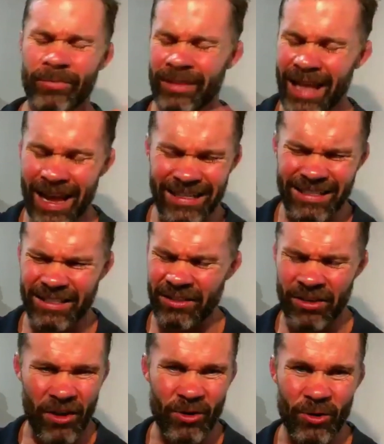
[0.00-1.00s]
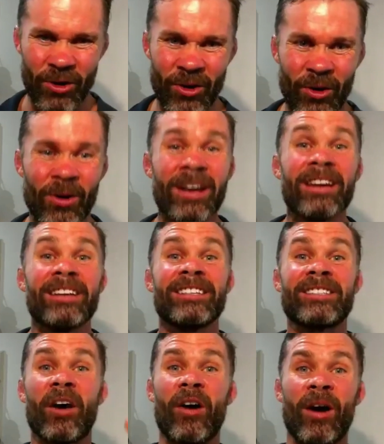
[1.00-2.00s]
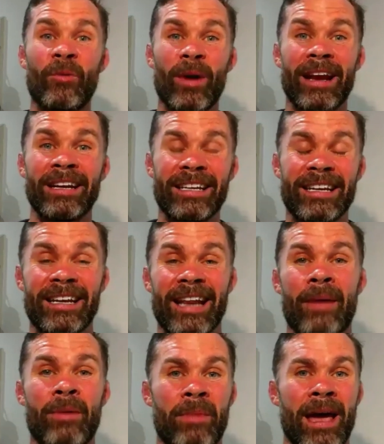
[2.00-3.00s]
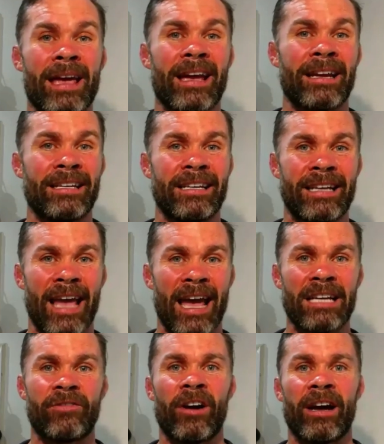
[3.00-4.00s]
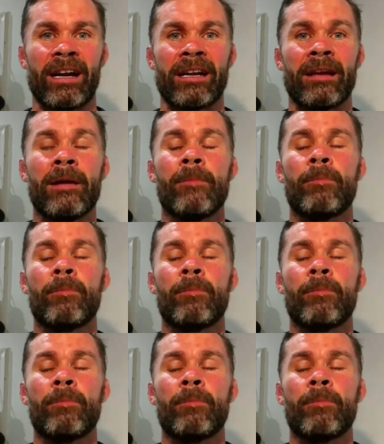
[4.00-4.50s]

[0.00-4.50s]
That's no good at all. So I went and did MMA and did cage fighting.